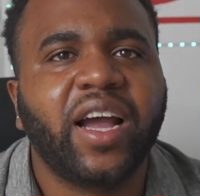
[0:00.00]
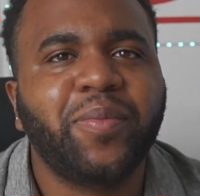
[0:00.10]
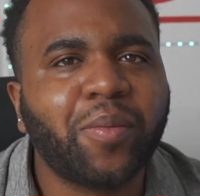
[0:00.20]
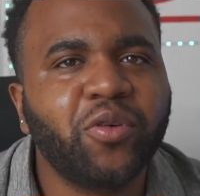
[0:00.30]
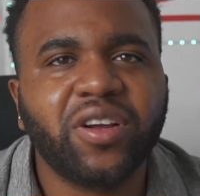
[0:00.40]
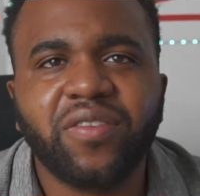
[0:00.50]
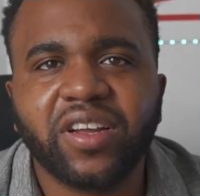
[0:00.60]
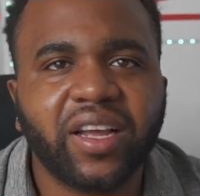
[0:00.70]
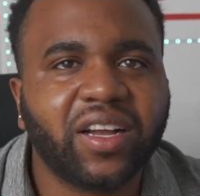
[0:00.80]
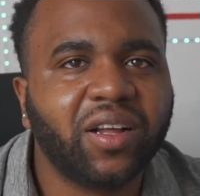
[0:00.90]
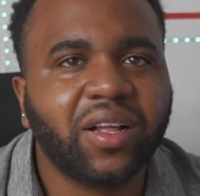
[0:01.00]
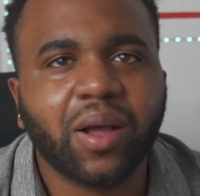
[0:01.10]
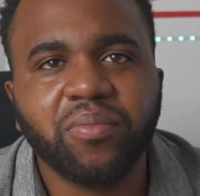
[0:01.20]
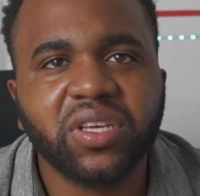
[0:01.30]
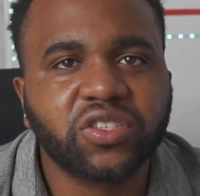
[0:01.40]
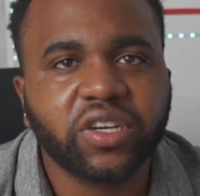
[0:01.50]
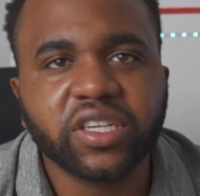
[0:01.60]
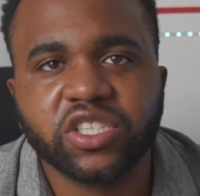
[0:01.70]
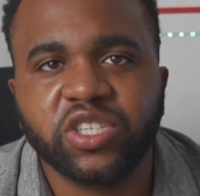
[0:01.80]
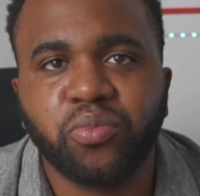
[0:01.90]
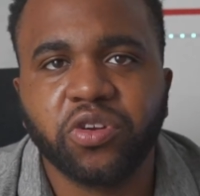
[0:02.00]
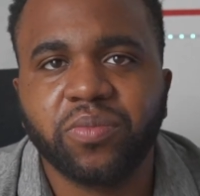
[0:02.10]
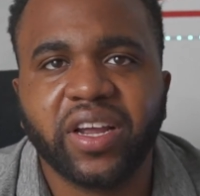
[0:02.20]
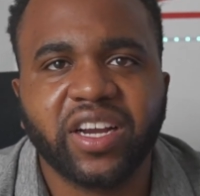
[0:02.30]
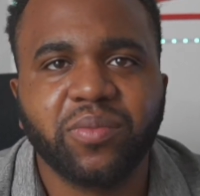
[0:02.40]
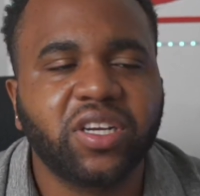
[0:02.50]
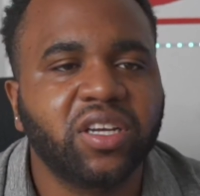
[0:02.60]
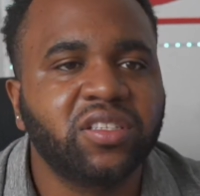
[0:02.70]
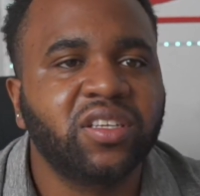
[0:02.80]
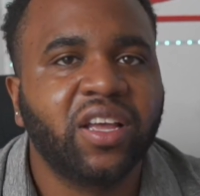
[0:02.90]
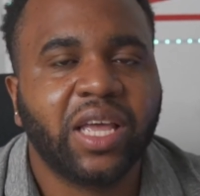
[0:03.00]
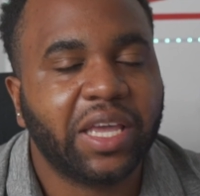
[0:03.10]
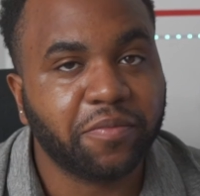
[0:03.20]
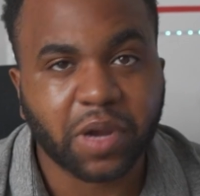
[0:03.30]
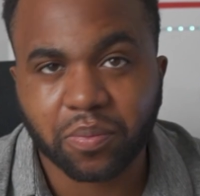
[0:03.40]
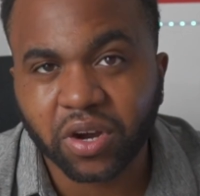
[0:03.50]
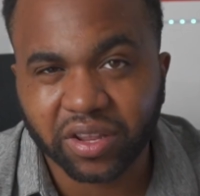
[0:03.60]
I probably would have had like a mixed relationship with my hair, because my